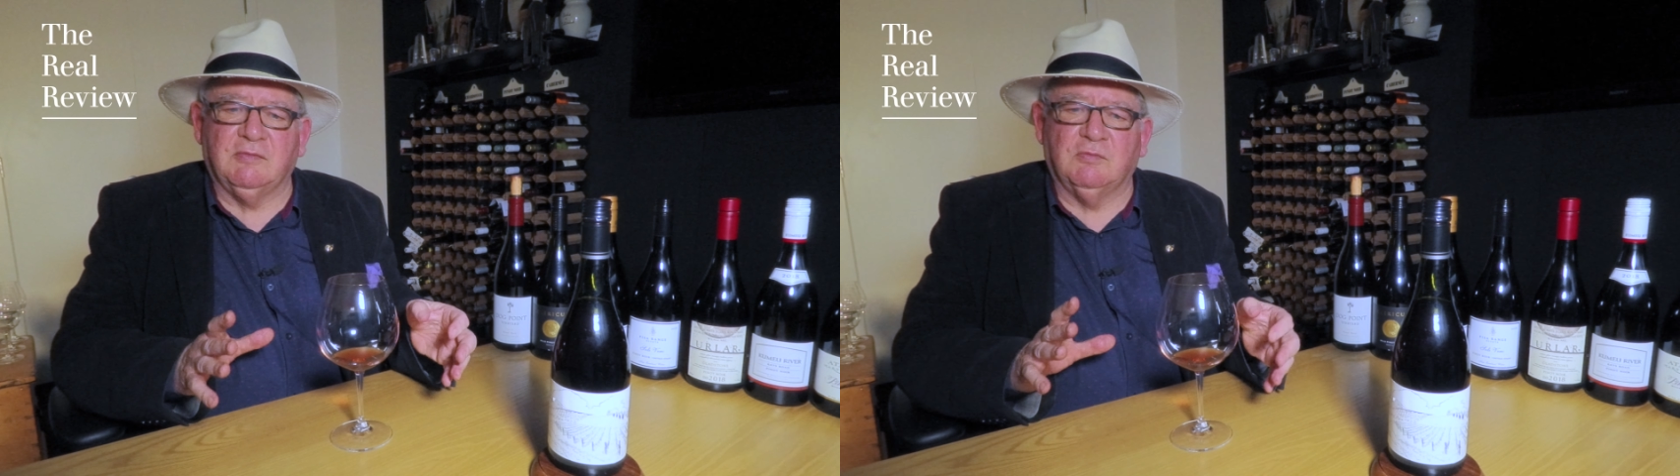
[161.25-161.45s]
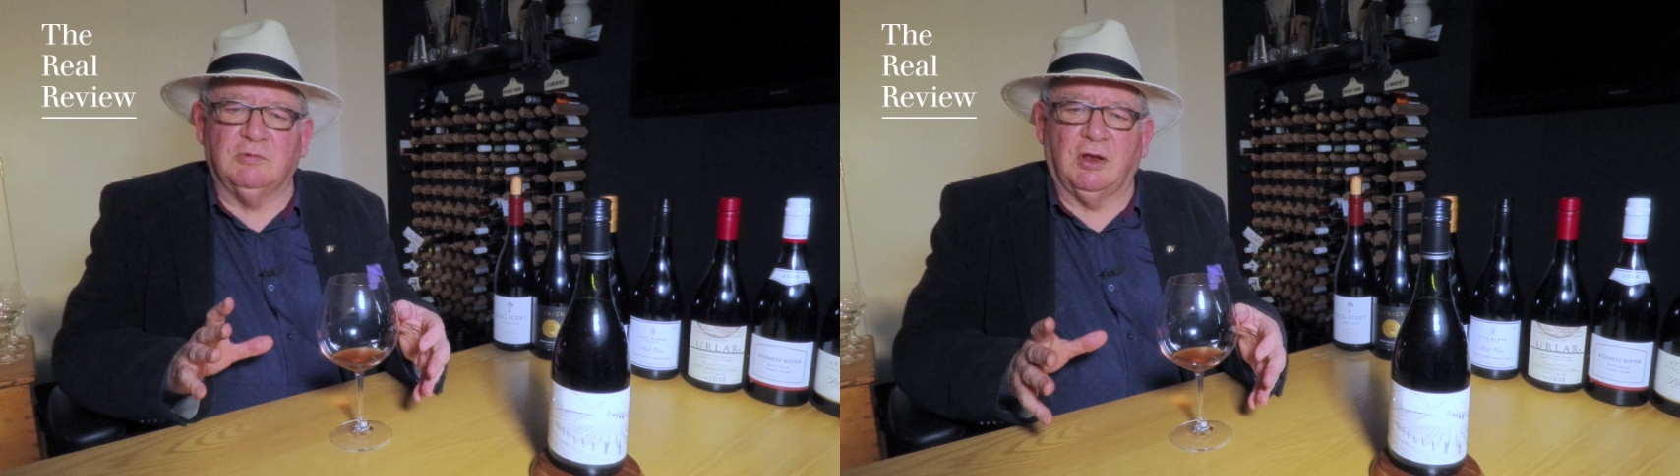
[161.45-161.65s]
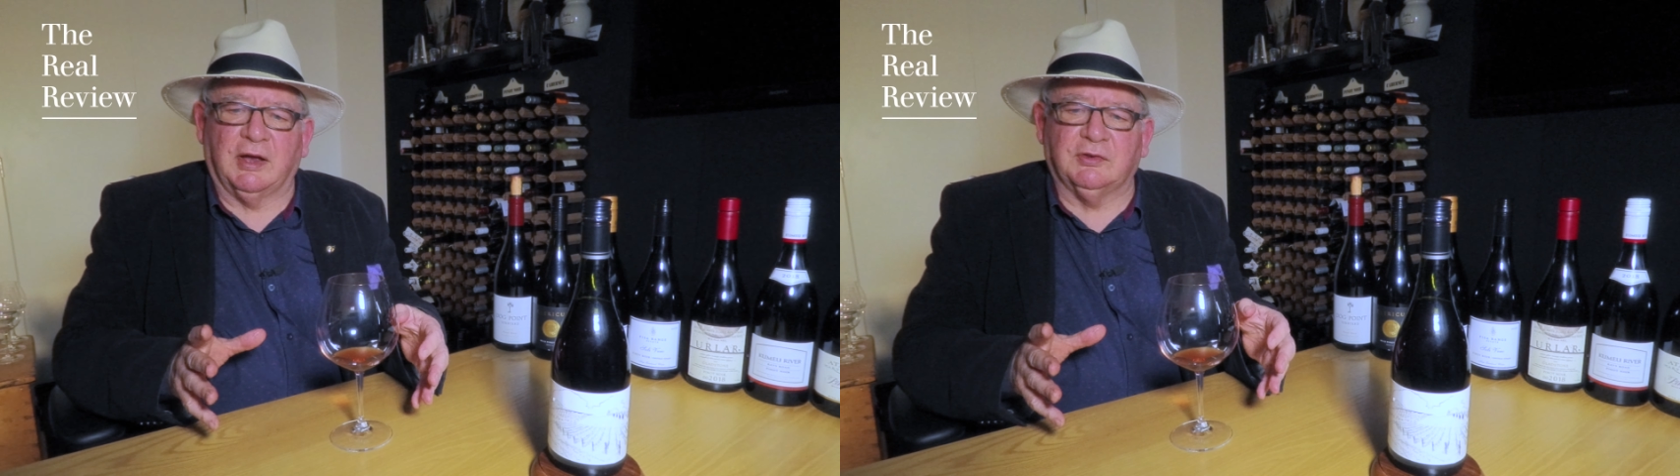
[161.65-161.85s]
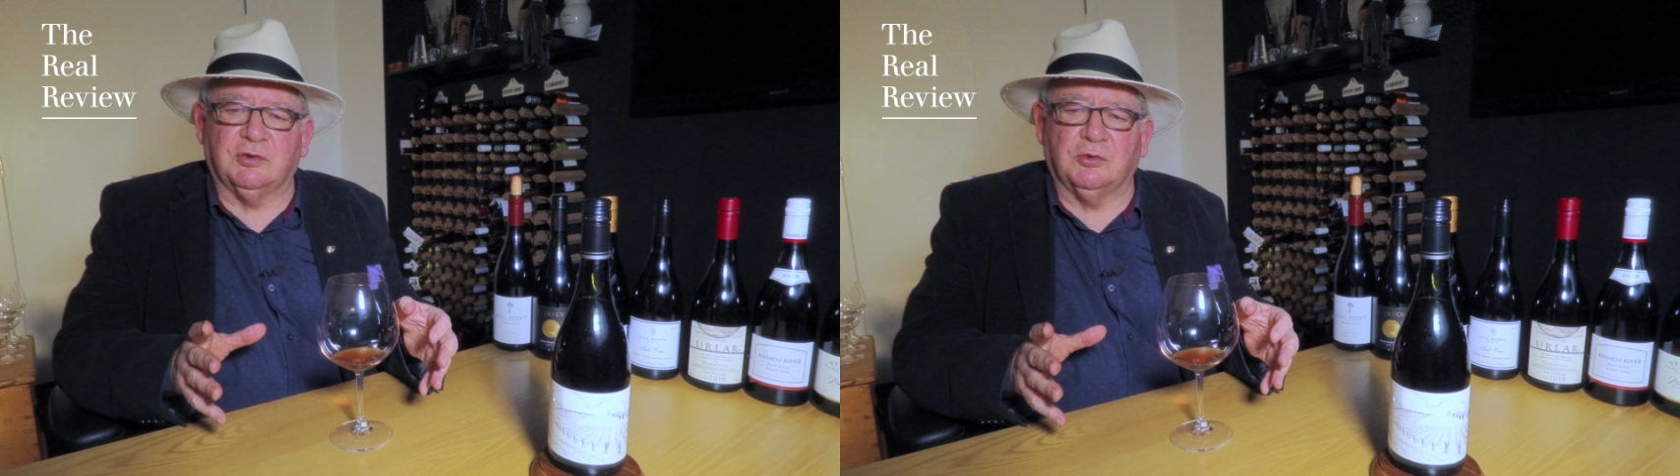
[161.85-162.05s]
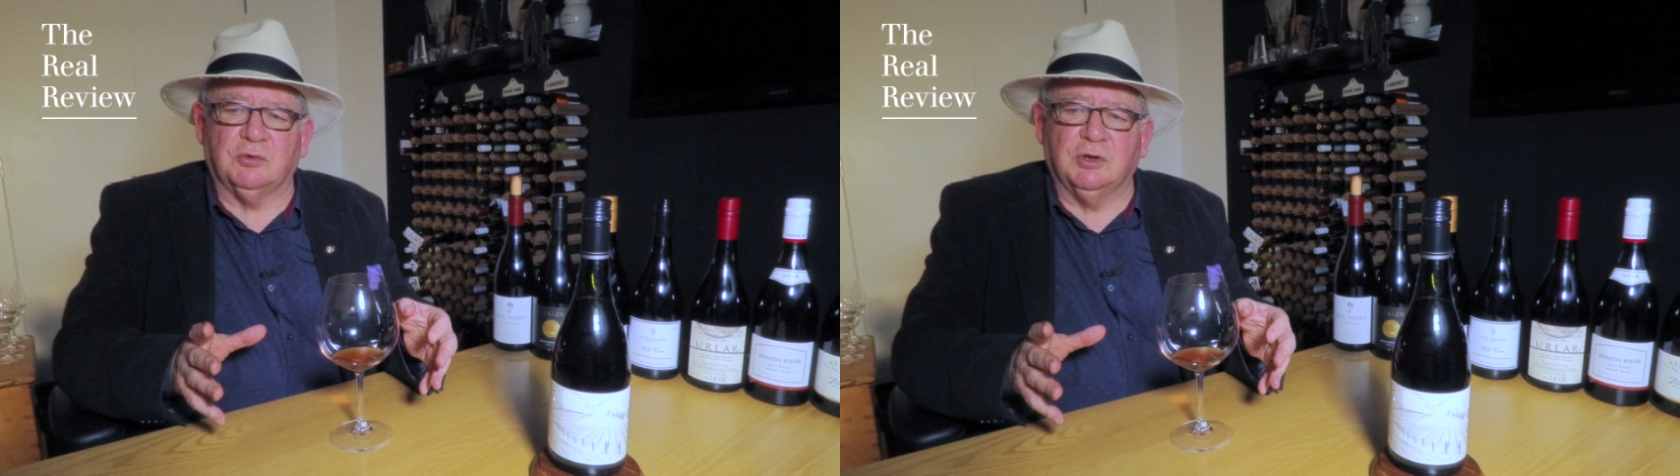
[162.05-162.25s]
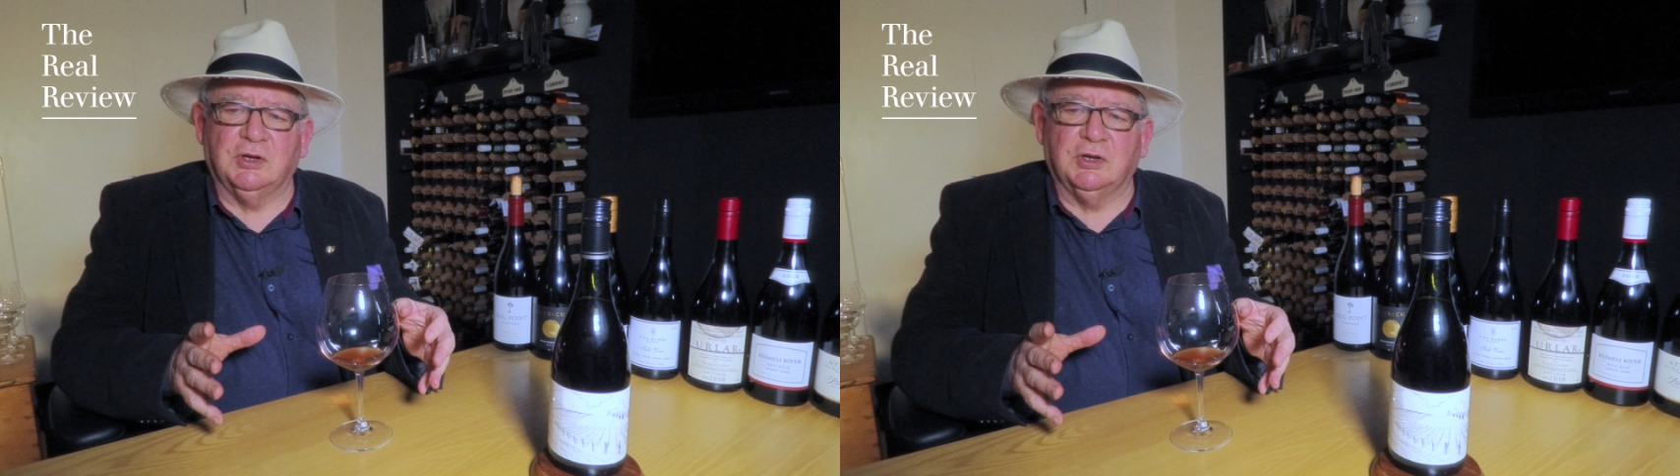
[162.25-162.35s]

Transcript: like to